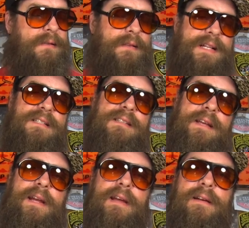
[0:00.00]
Let's
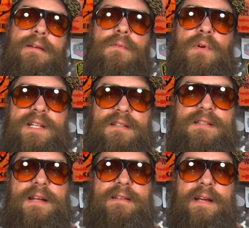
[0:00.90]
see what you
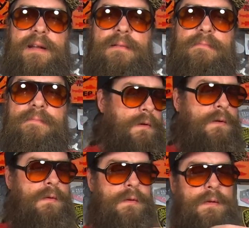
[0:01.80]
sent in.
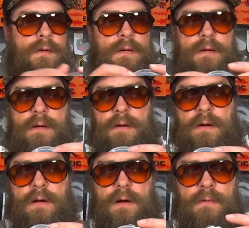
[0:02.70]

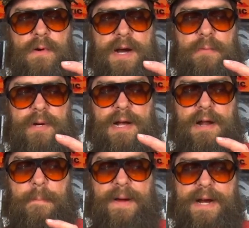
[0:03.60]
Alright, we
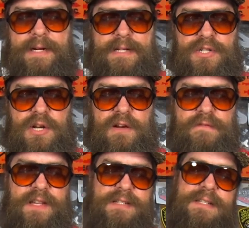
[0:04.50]
got a package
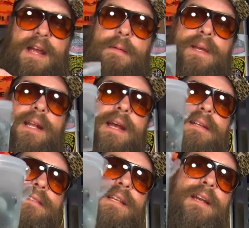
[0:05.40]
of the salmon
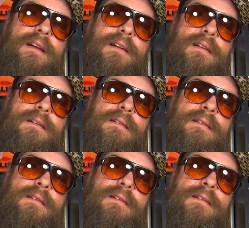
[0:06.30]
eggs here.